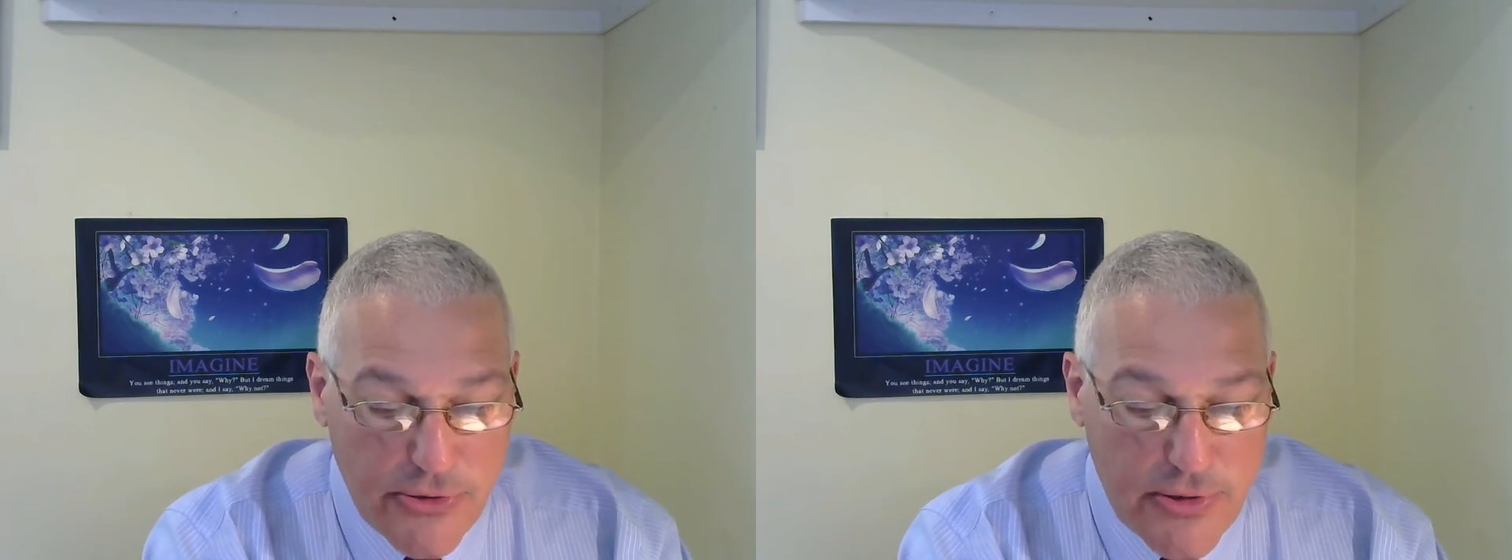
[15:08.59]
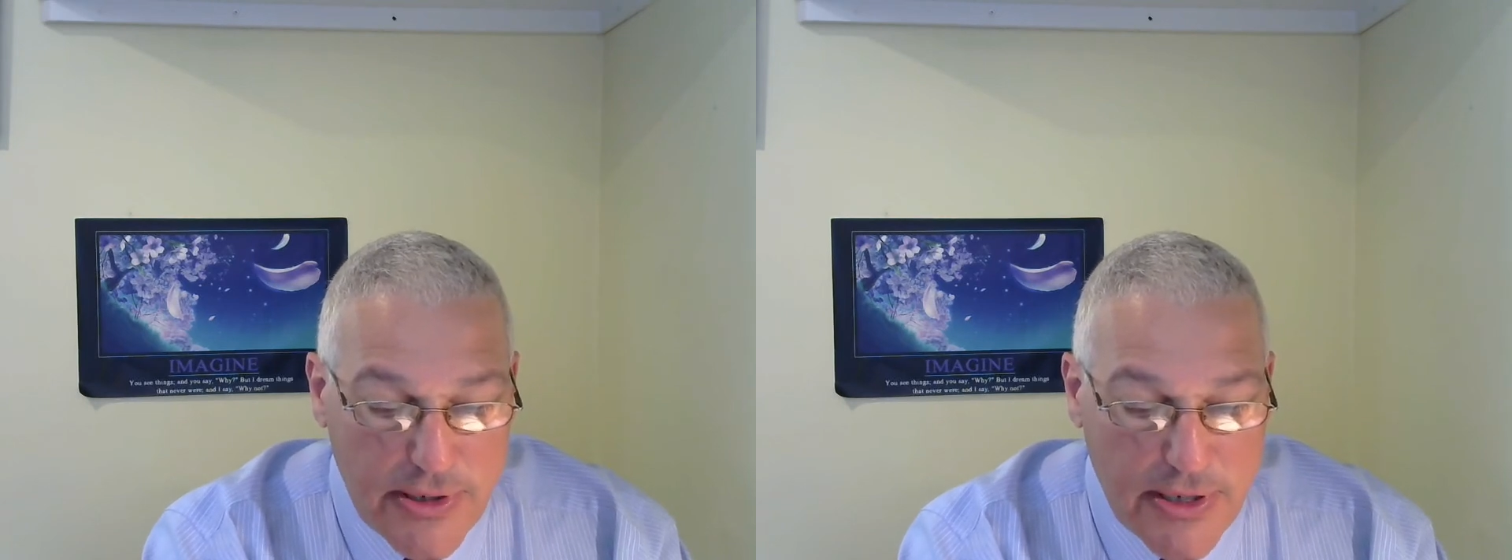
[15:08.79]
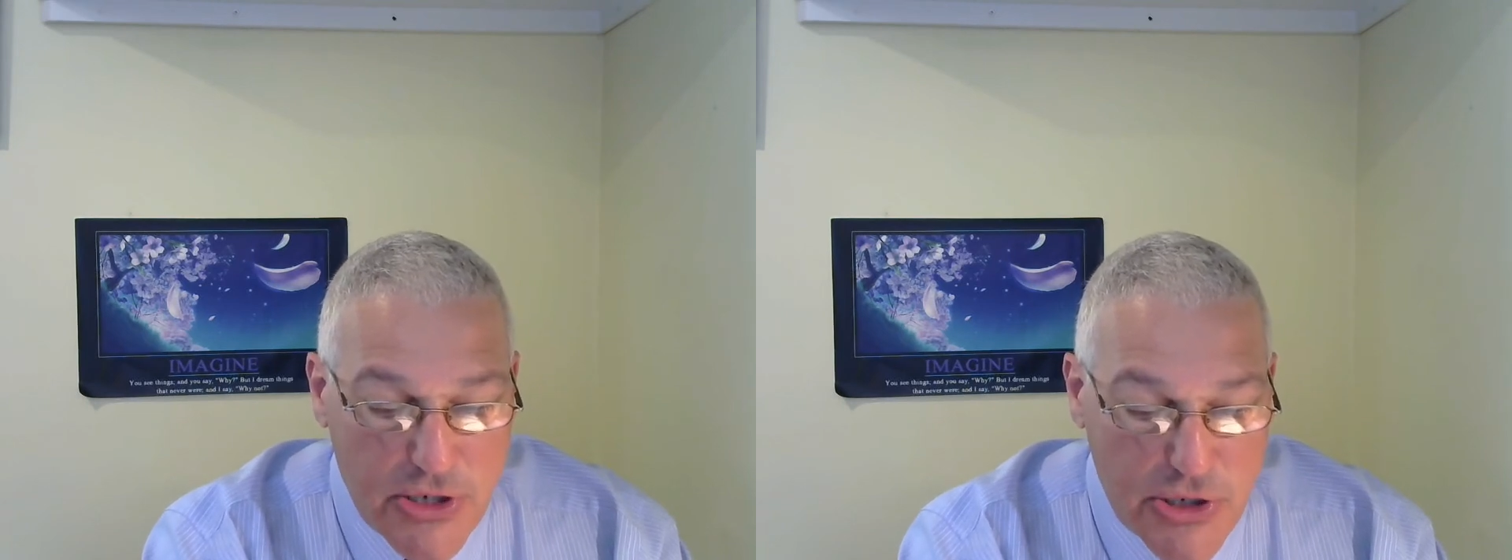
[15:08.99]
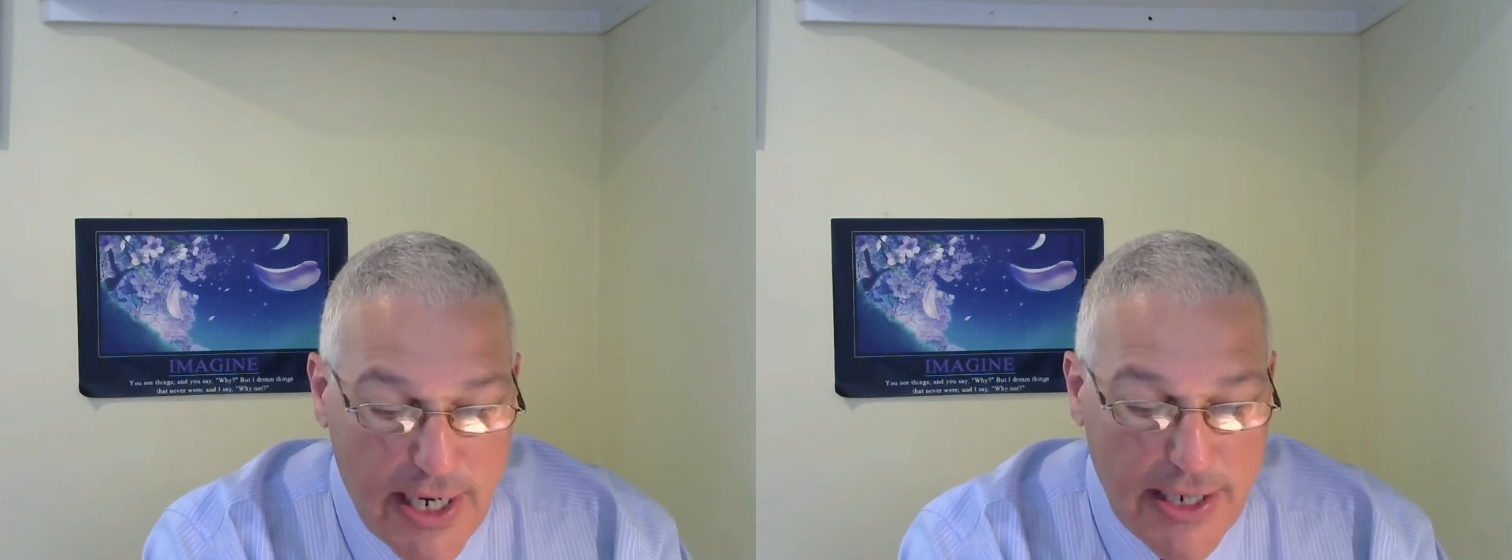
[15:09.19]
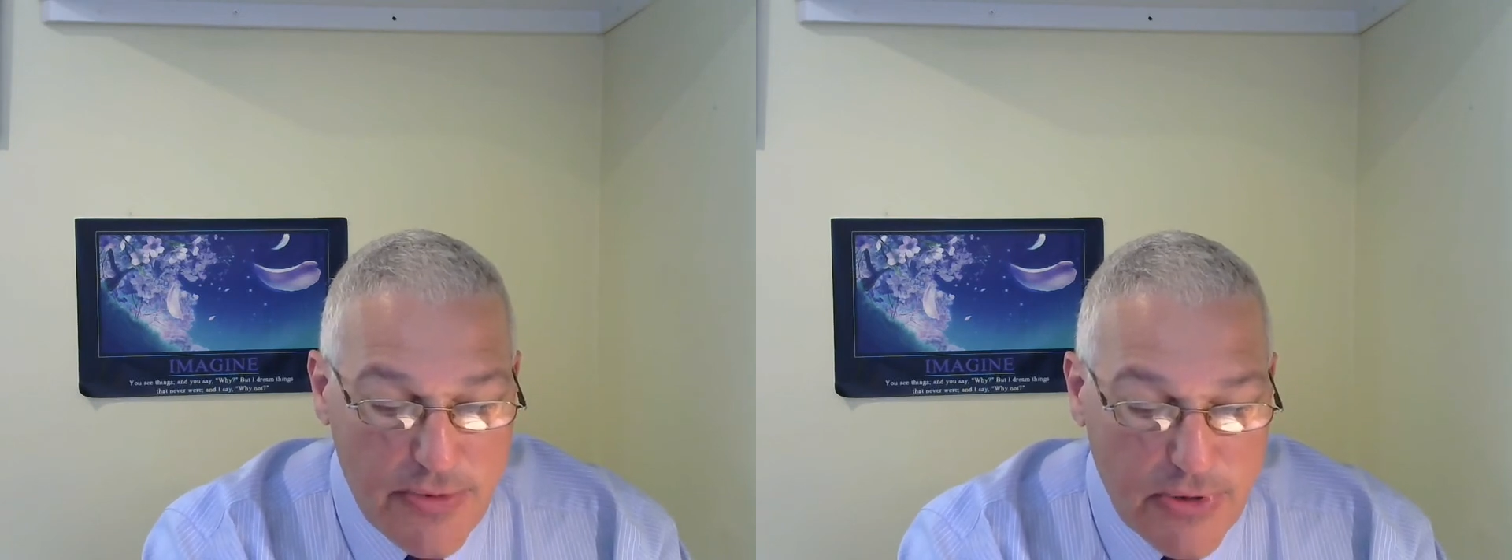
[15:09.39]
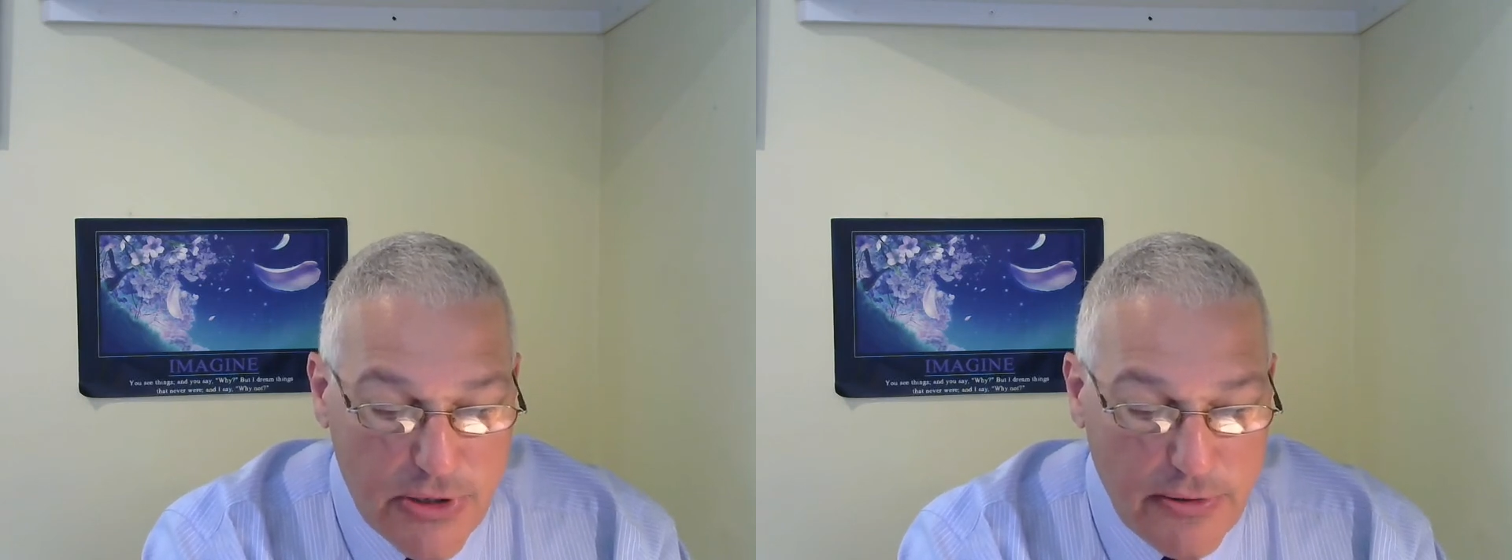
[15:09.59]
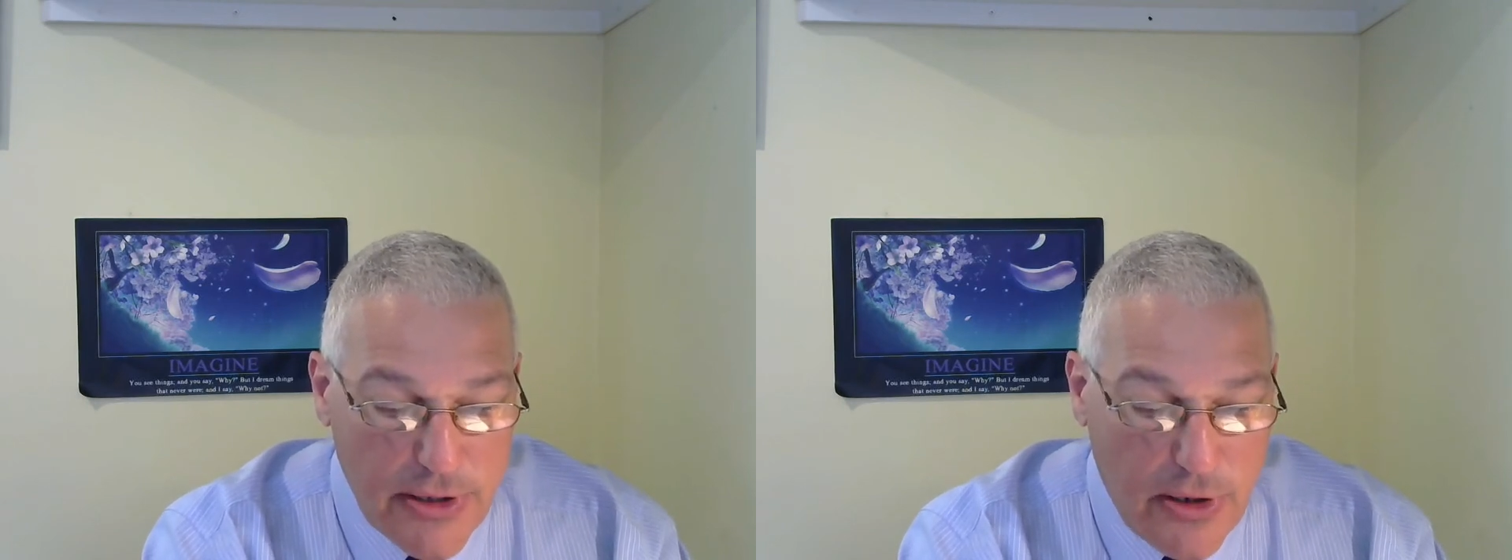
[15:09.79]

the exchange between the